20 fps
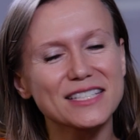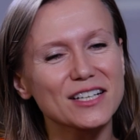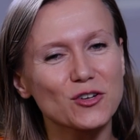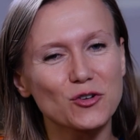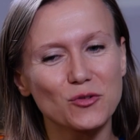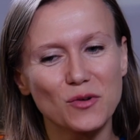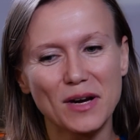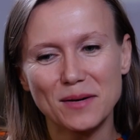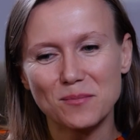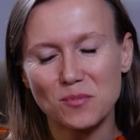It's a
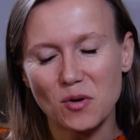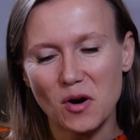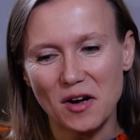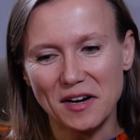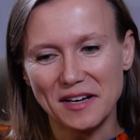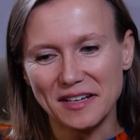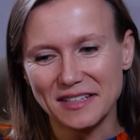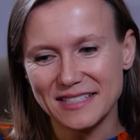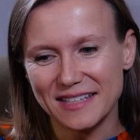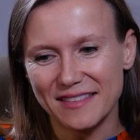great
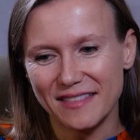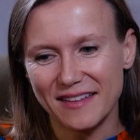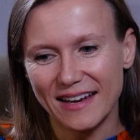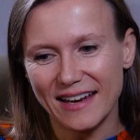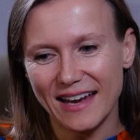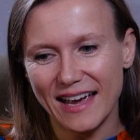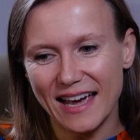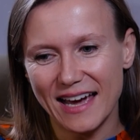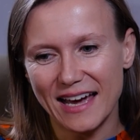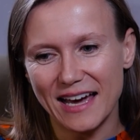product, and
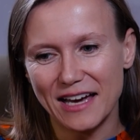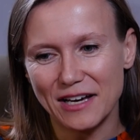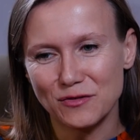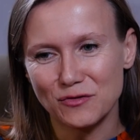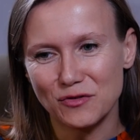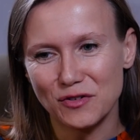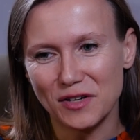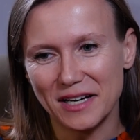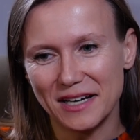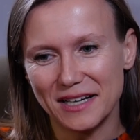they
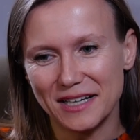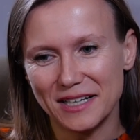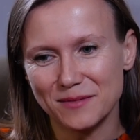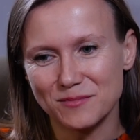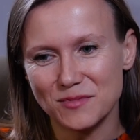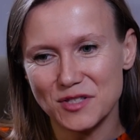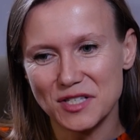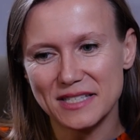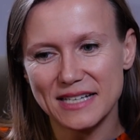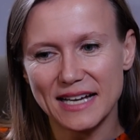
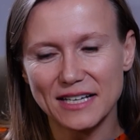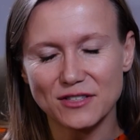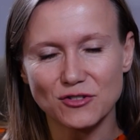have just